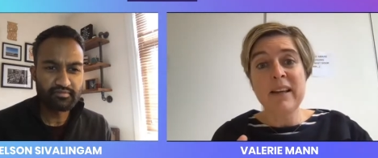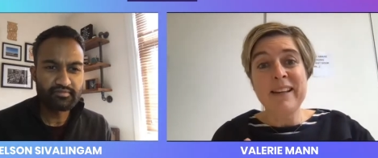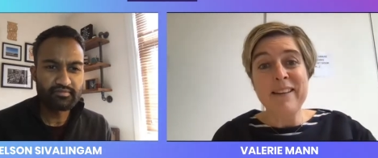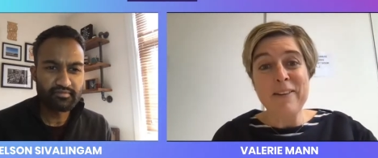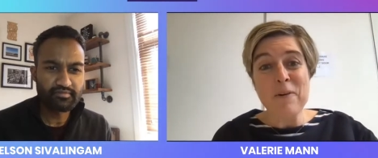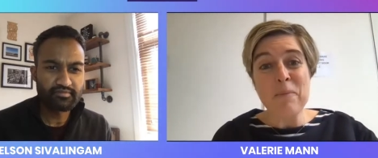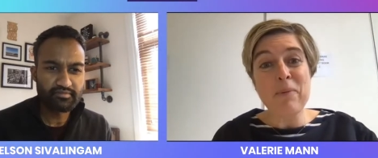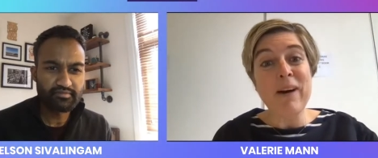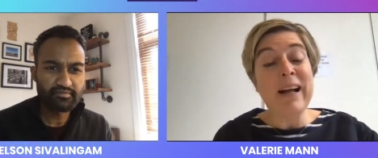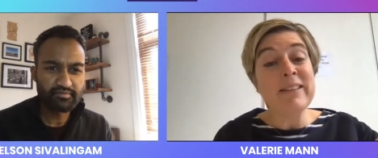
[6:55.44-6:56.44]
Speaker 1: the
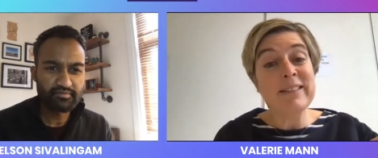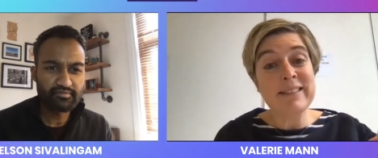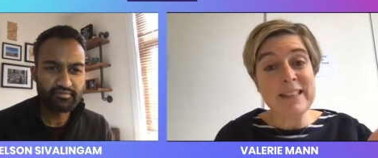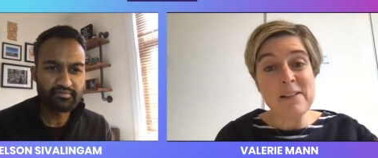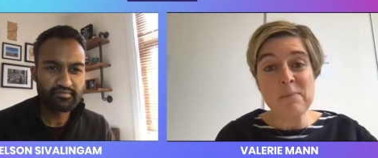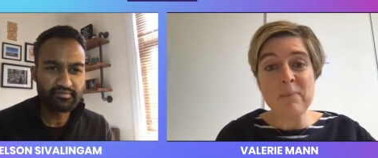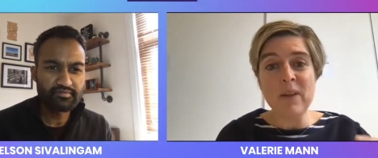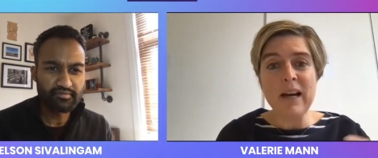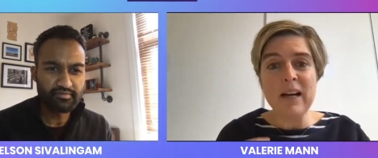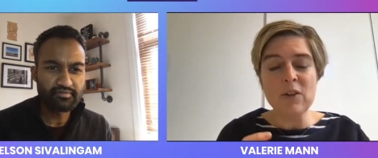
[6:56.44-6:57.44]
brand team
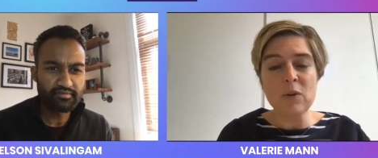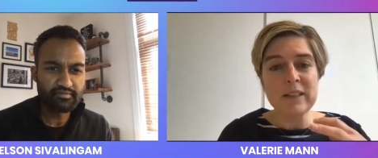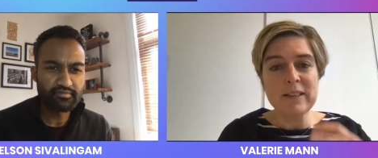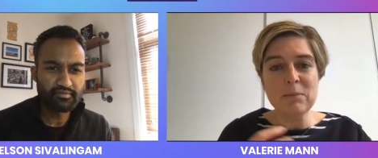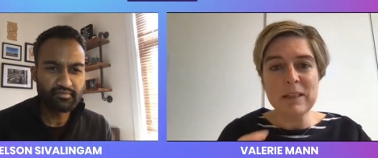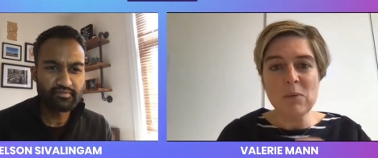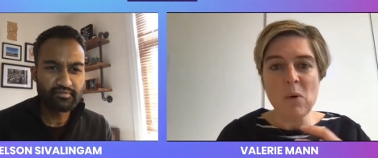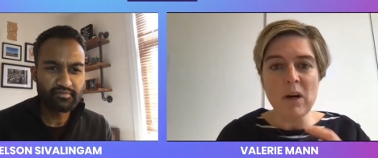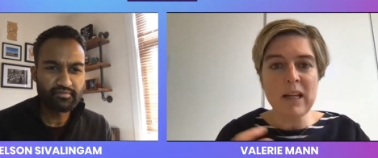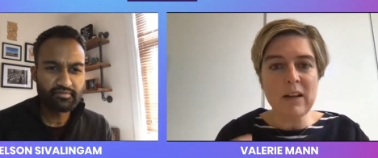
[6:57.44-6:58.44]
had already been
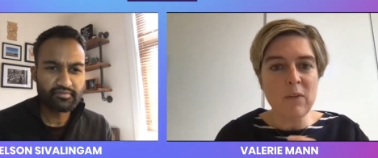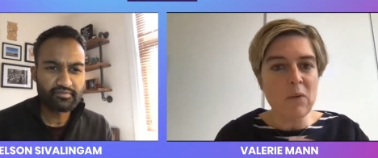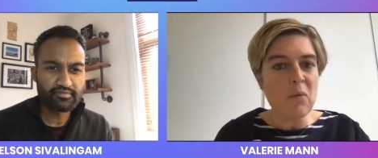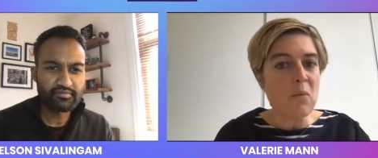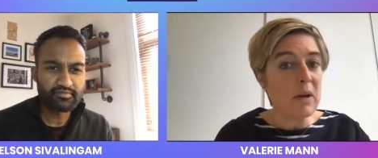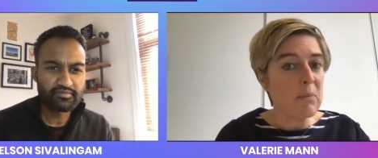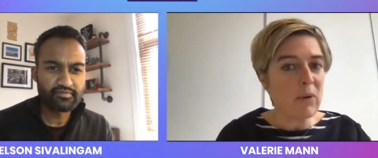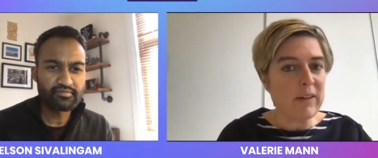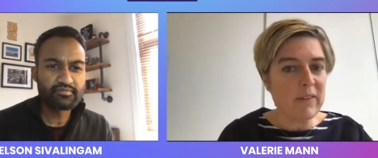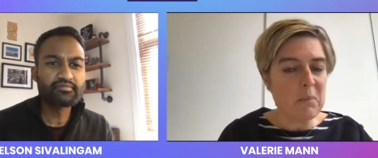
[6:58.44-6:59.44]
working on a
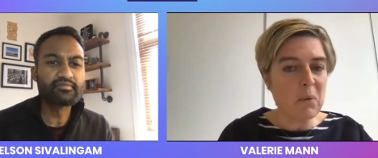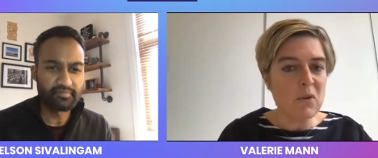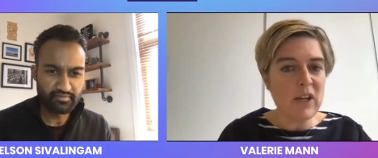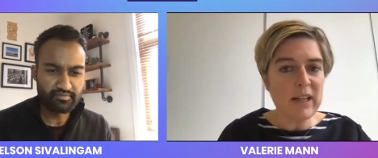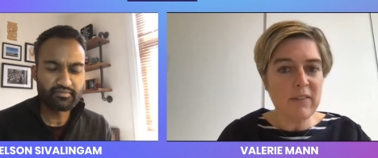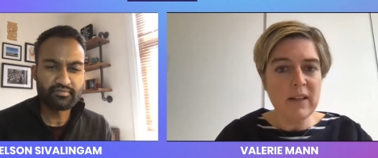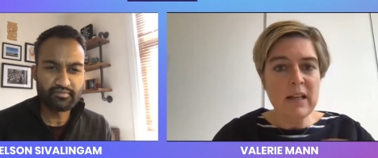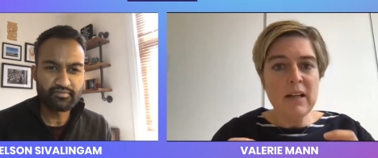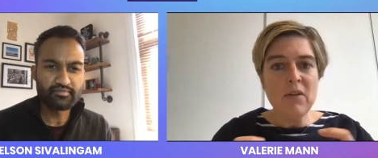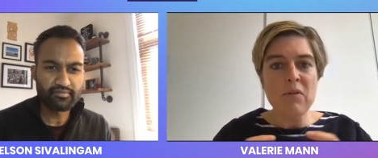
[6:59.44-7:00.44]
rebranding project.
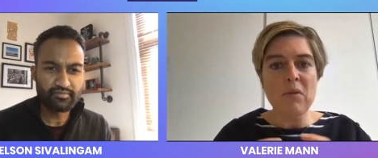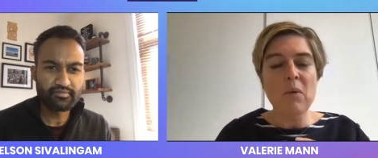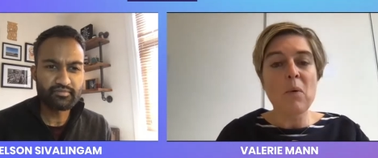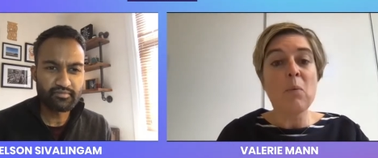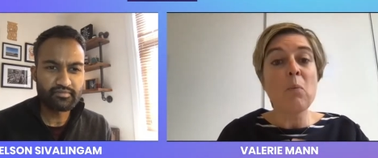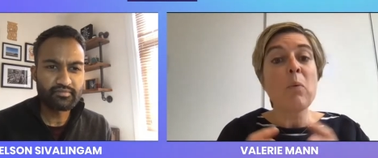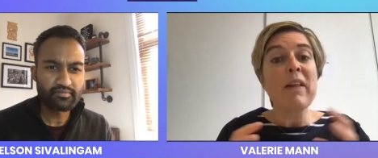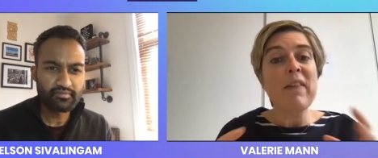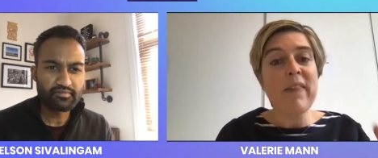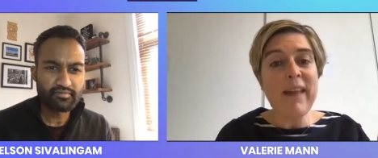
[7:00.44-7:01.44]
So
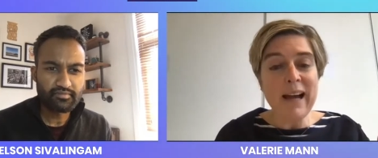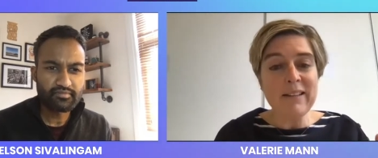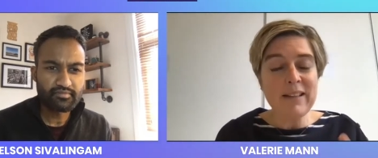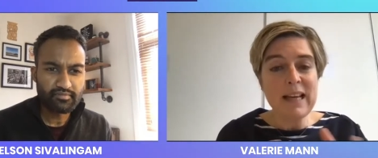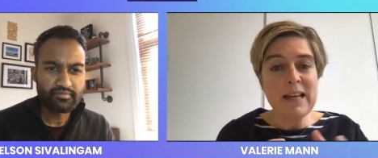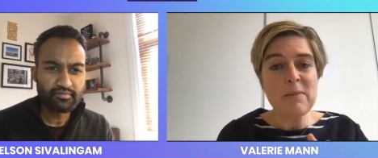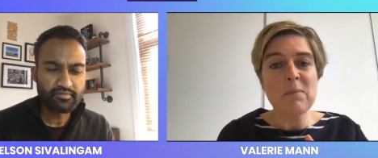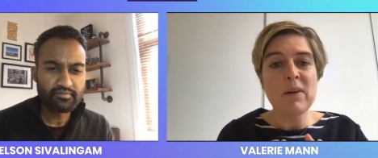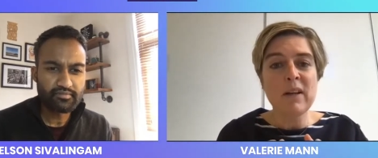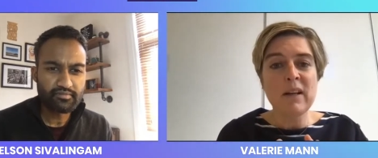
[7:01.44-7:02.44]
with that
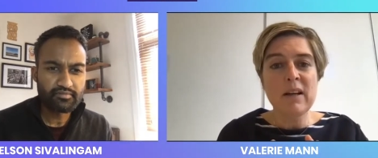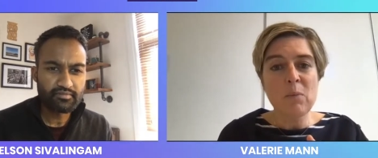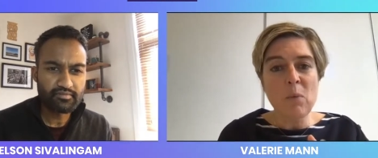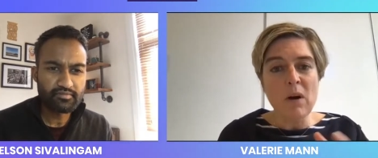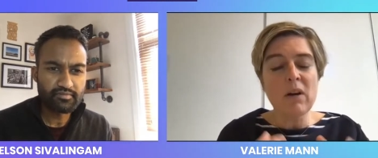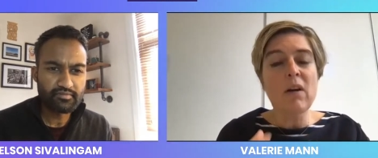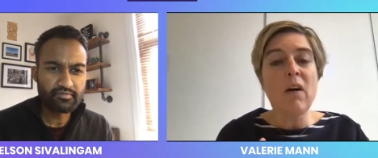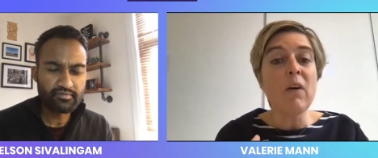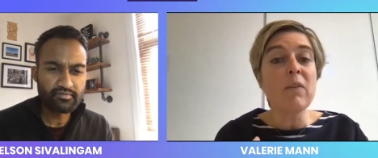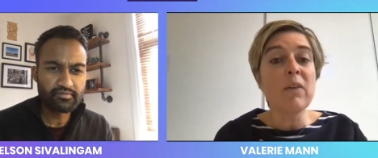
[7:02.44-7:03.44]
came work
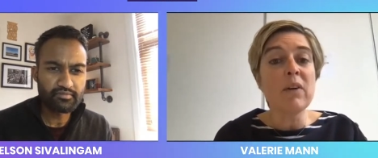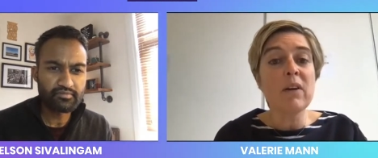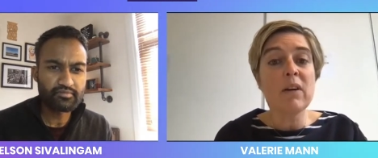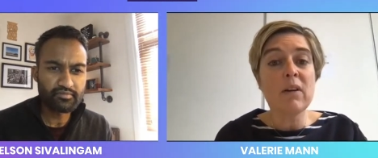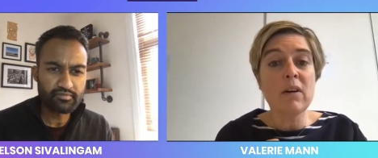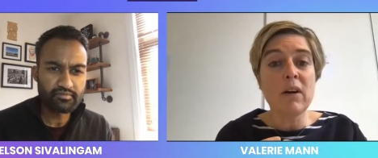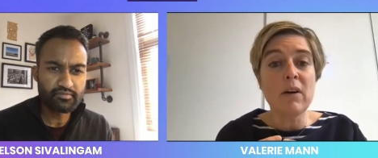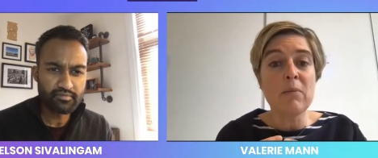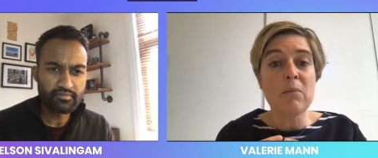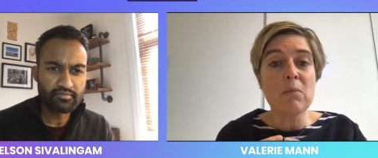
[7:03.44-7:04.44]
on
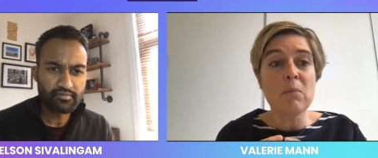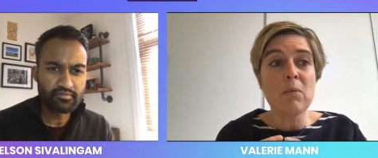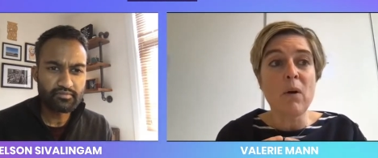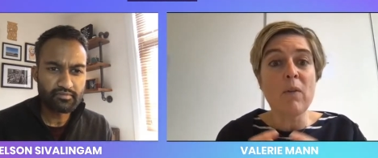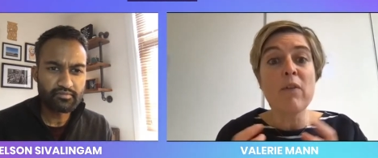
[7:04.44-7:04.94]
uh, on